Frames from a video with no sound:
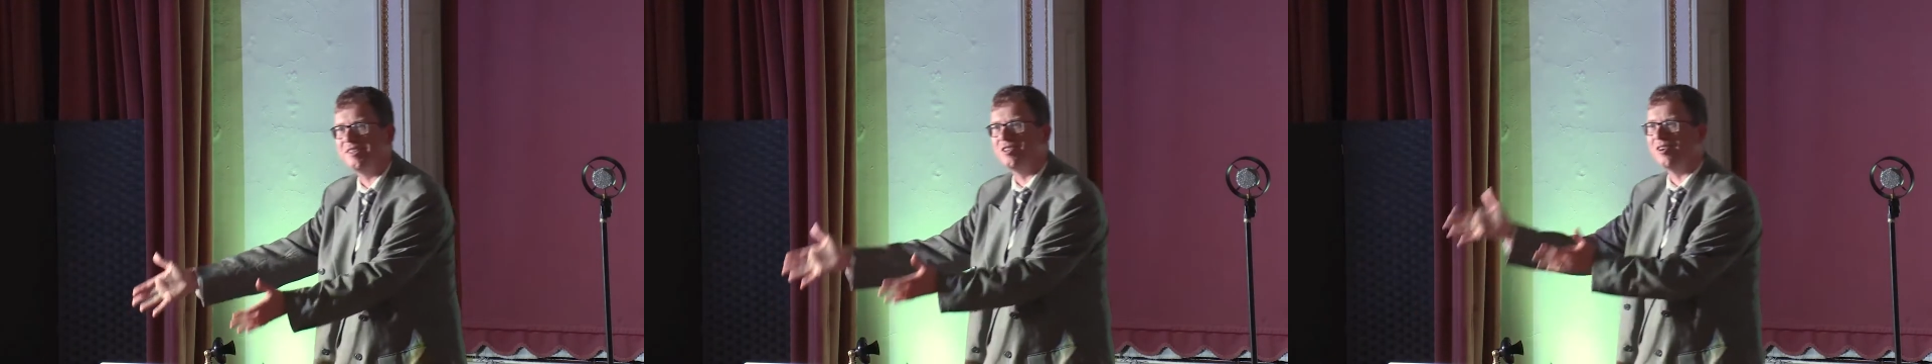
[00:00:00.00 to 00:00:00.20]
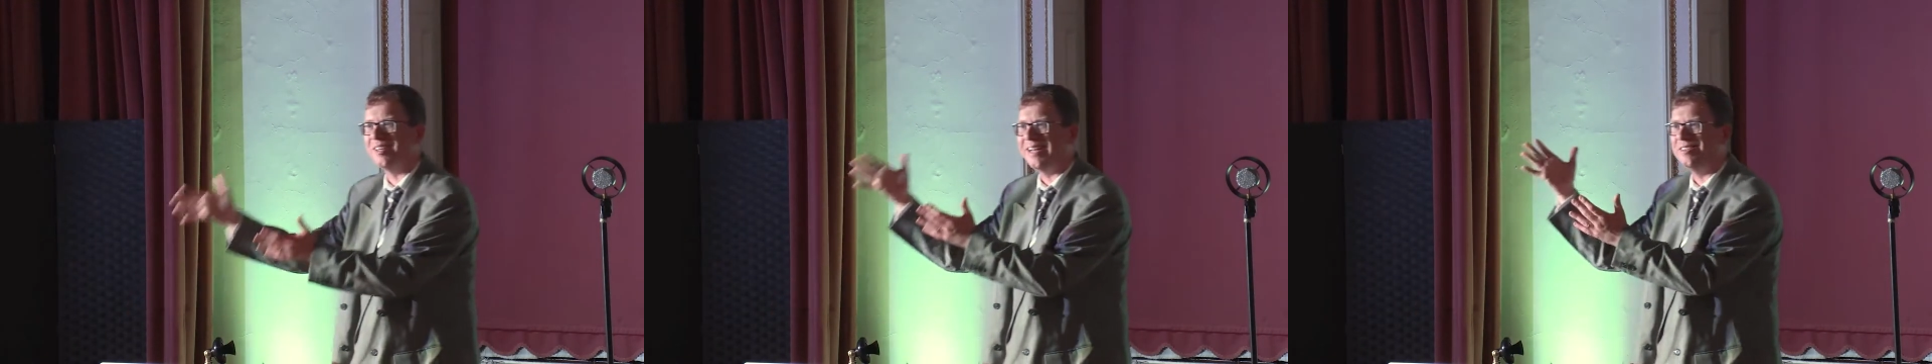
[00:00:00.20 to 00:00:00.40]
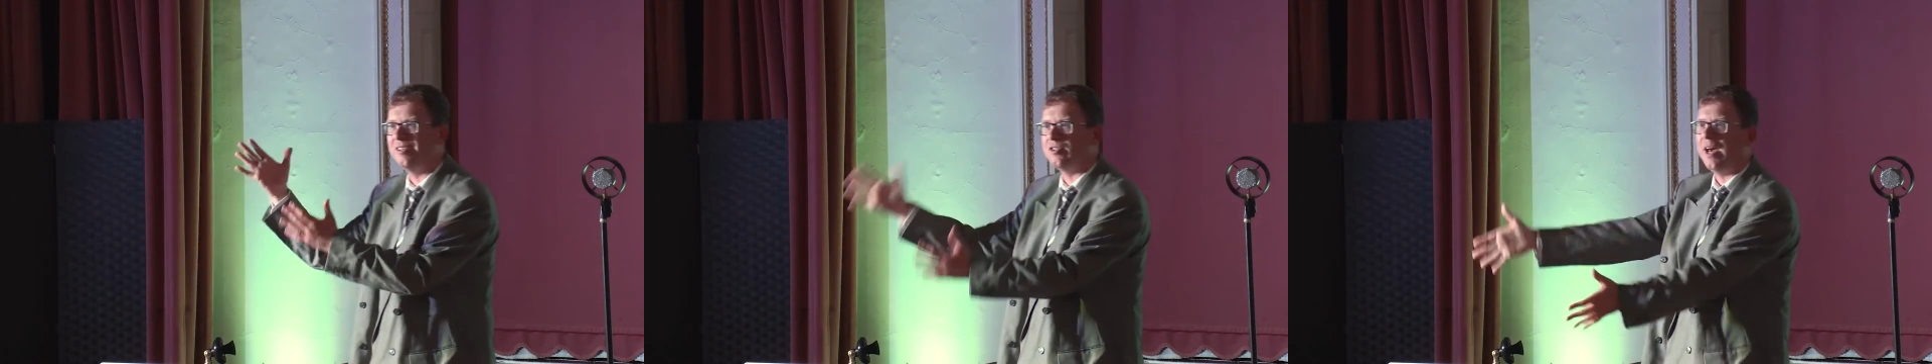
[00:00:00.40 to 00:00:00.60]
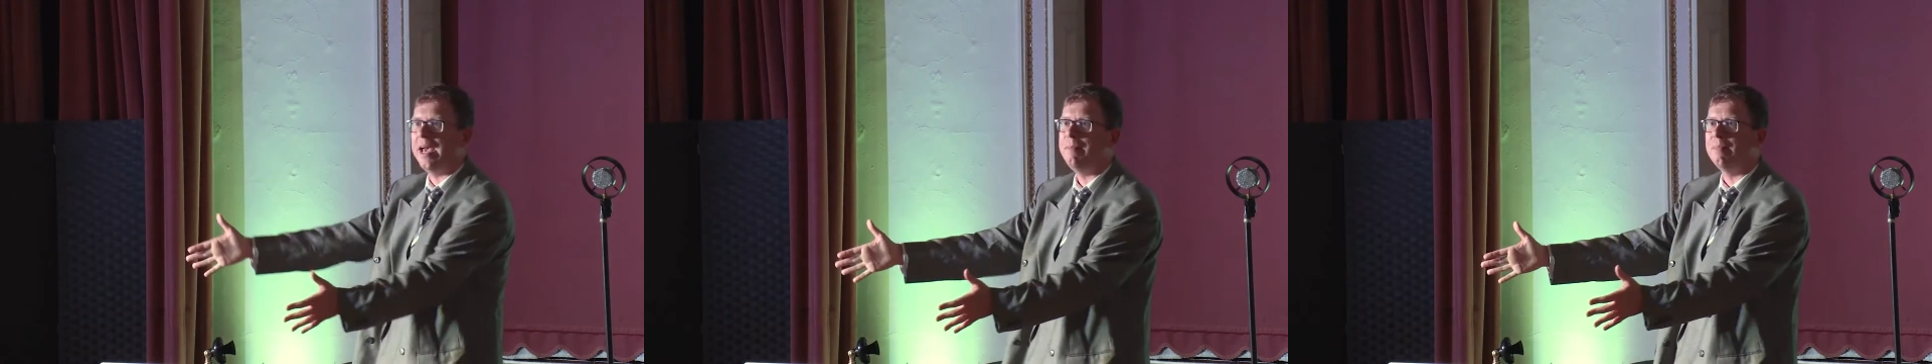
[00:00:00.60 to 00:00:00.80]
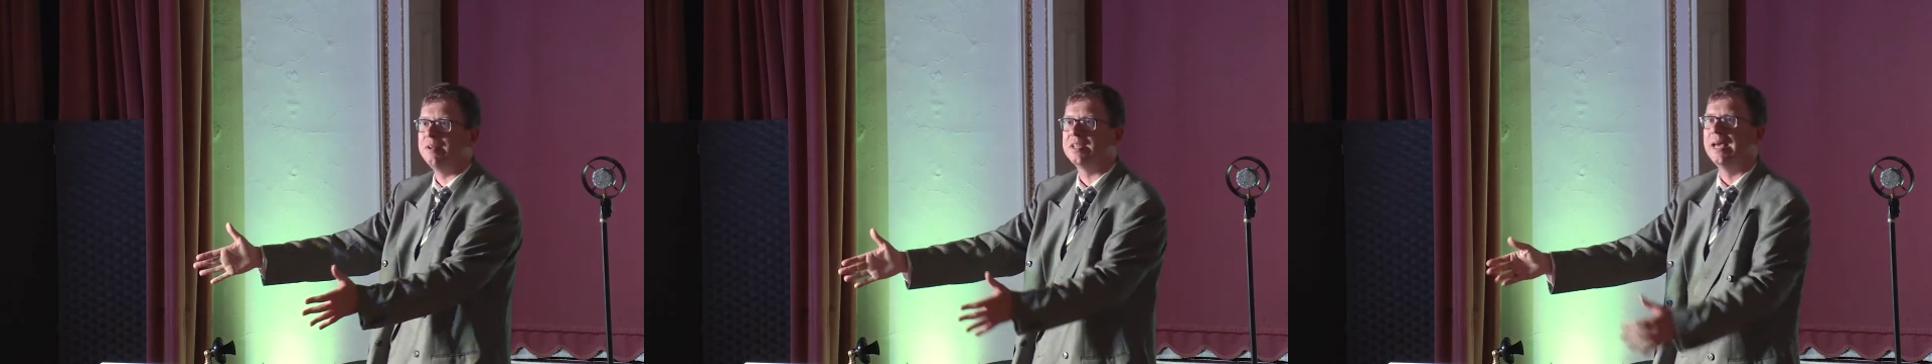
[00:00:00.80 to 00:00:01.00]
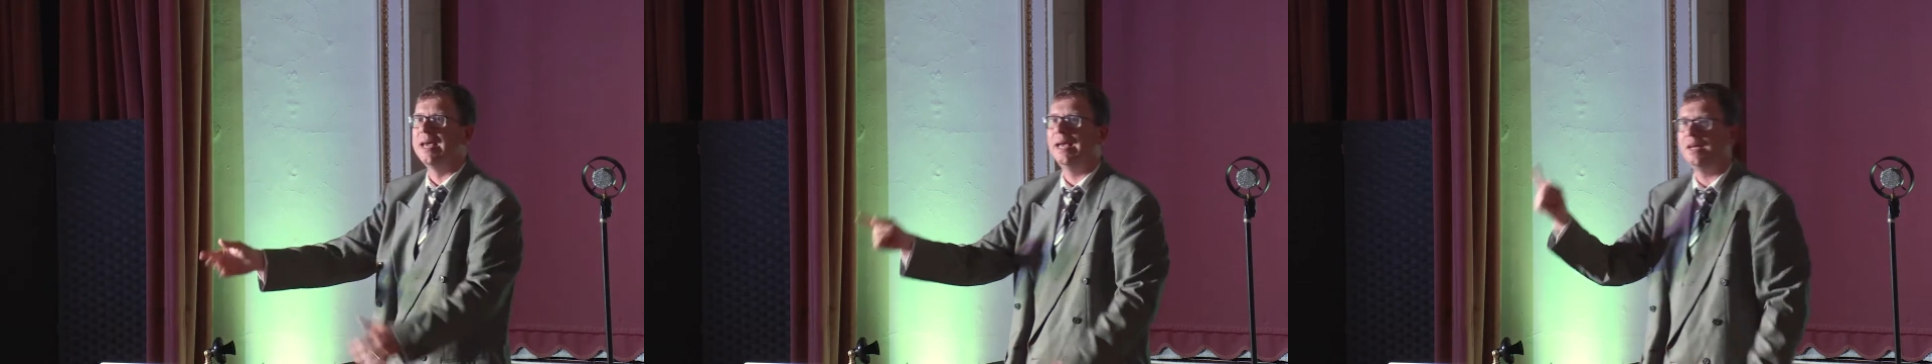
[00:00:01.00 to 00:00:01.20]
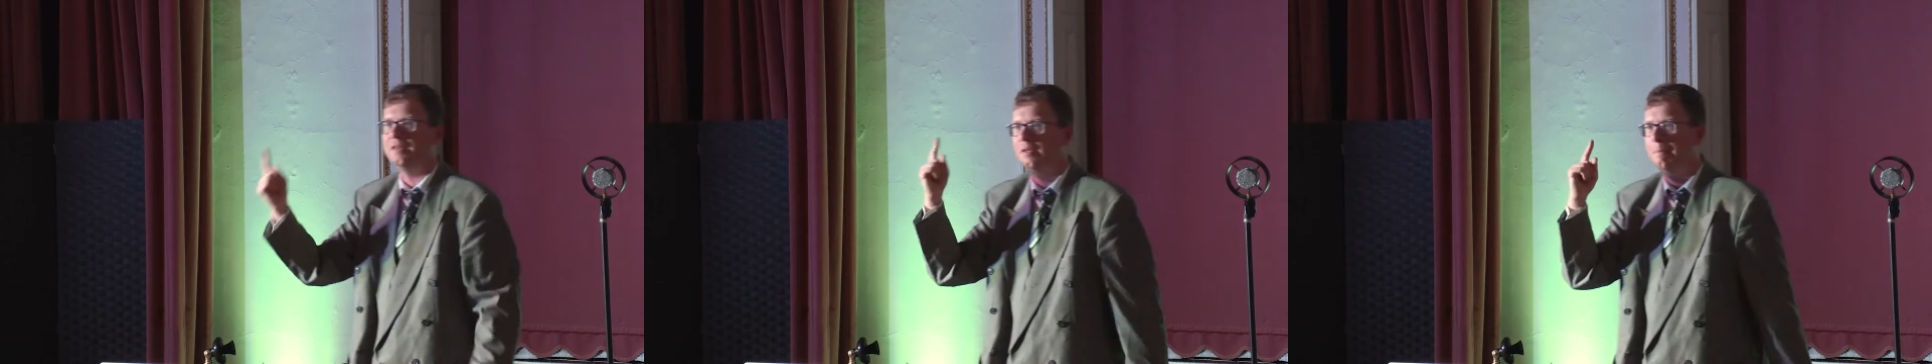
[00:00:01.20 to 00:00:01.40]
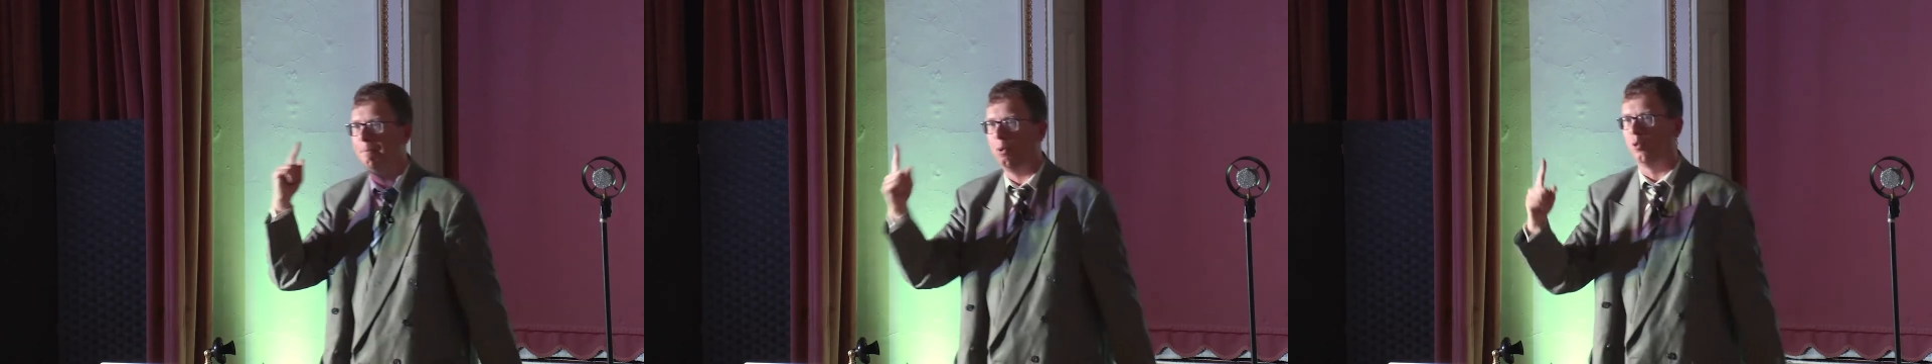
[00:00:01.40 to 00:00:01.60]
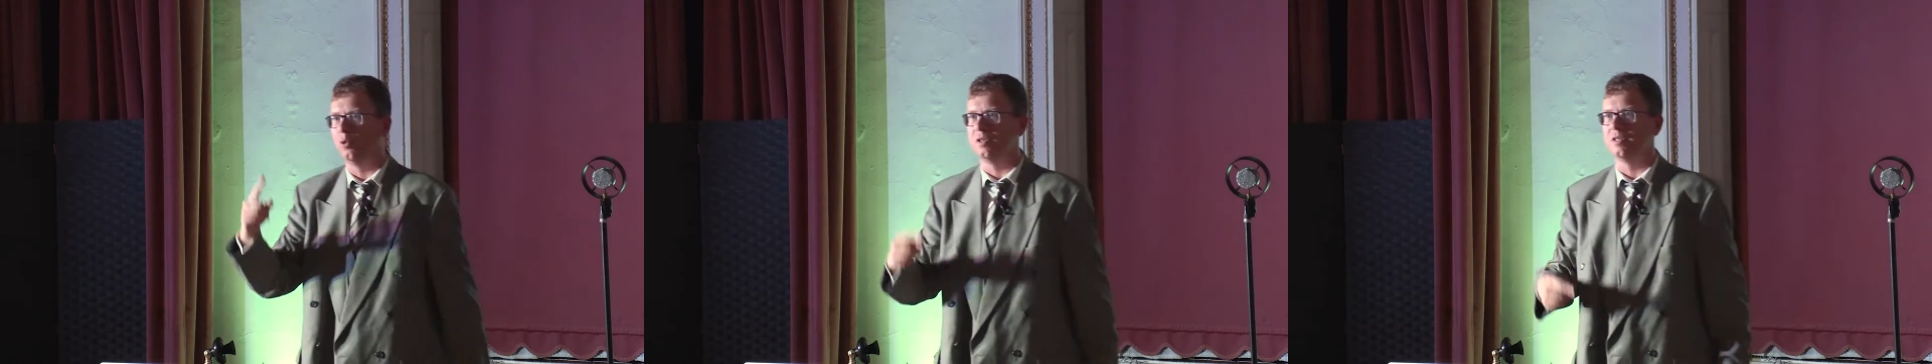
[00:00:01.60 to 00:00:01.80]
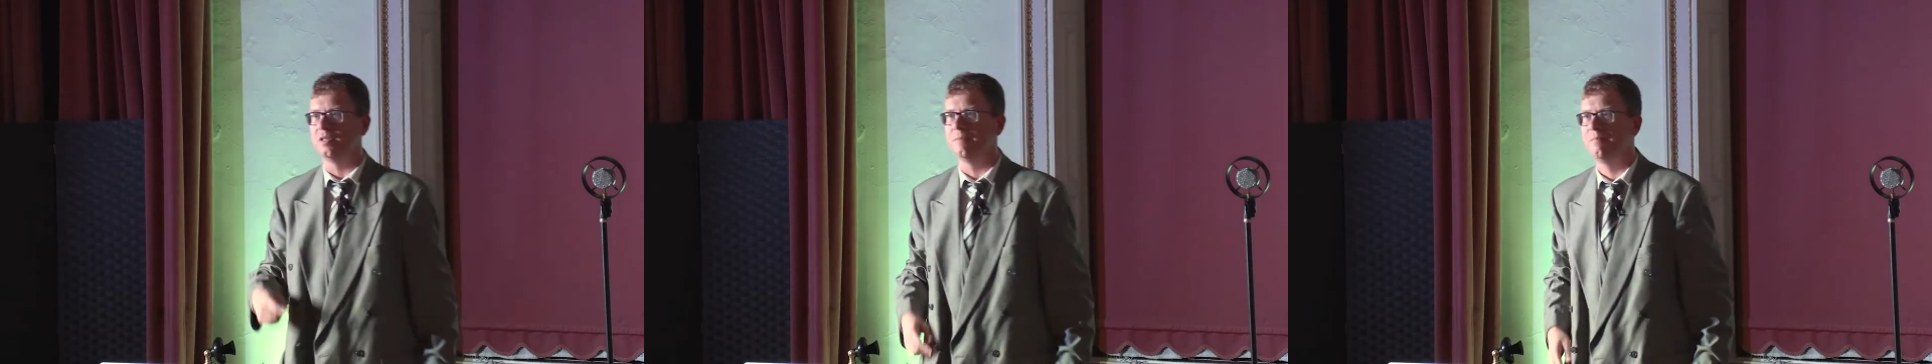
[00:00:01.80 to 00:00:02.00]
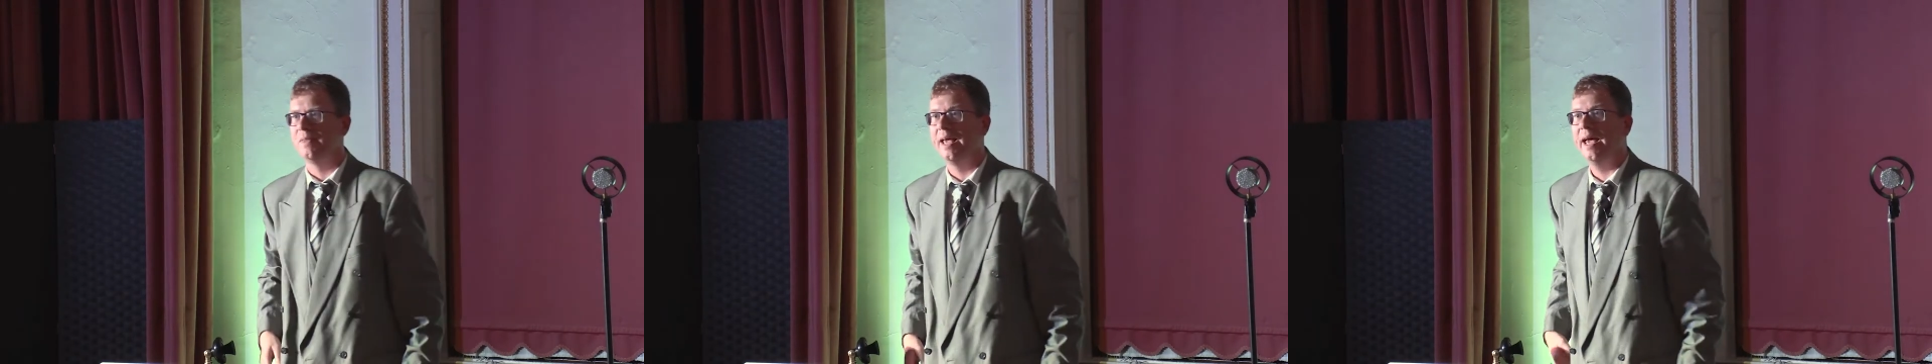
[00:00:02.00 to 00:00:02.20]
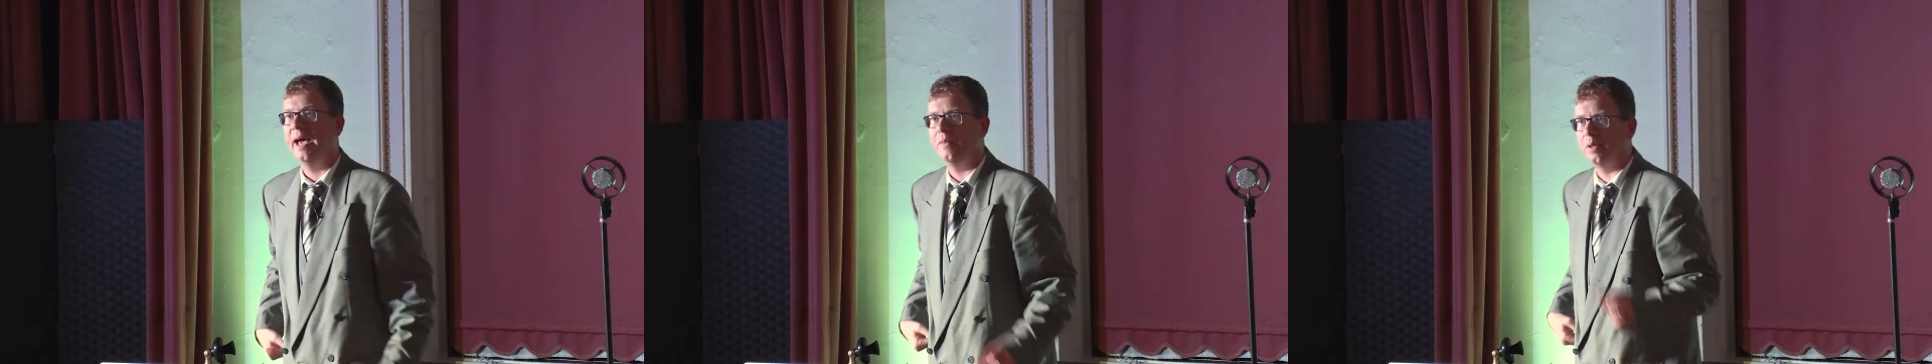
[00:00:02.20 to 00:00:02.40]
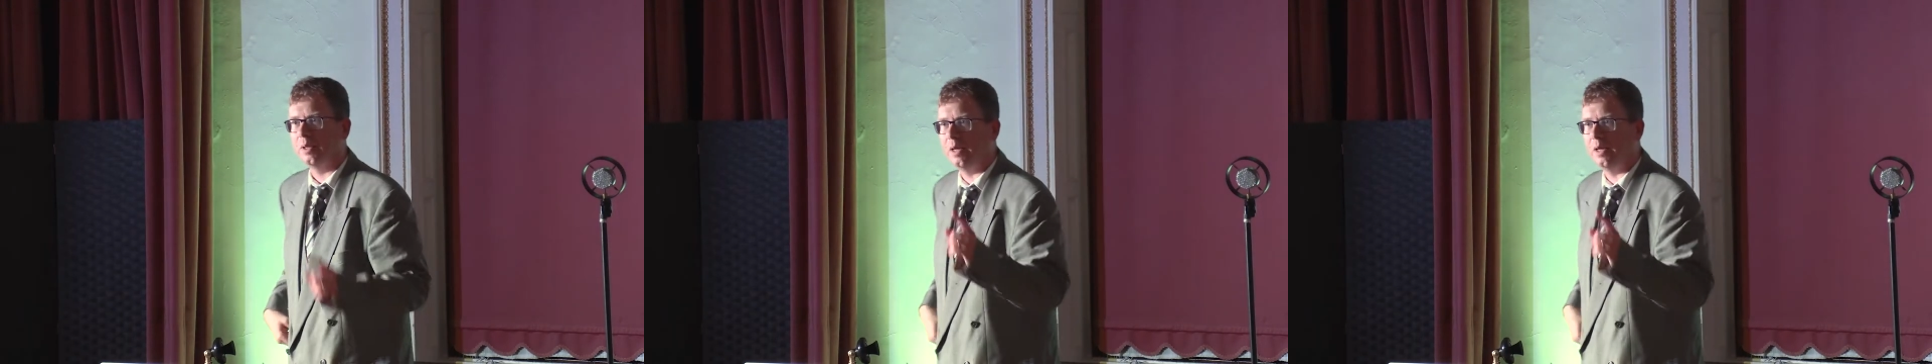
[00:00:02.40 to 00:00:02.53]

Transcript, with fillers: is not entertainment. It's important. And the